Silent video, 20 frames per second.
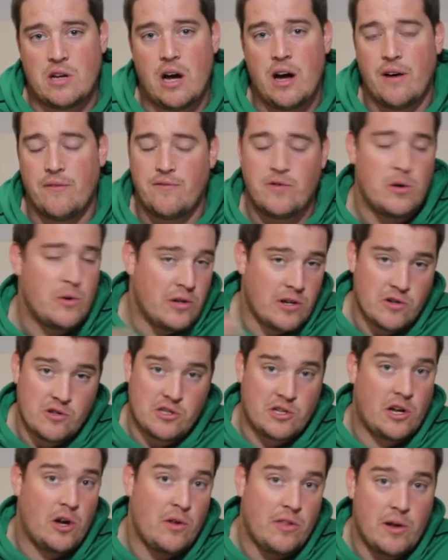A few
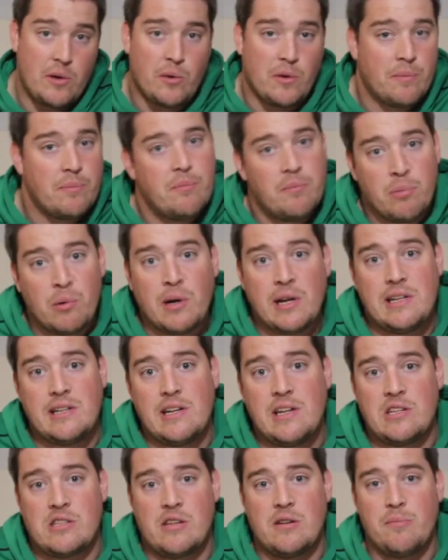years ago, they were pretty
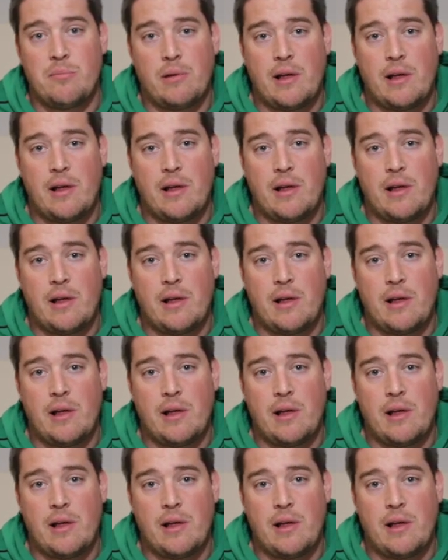decent,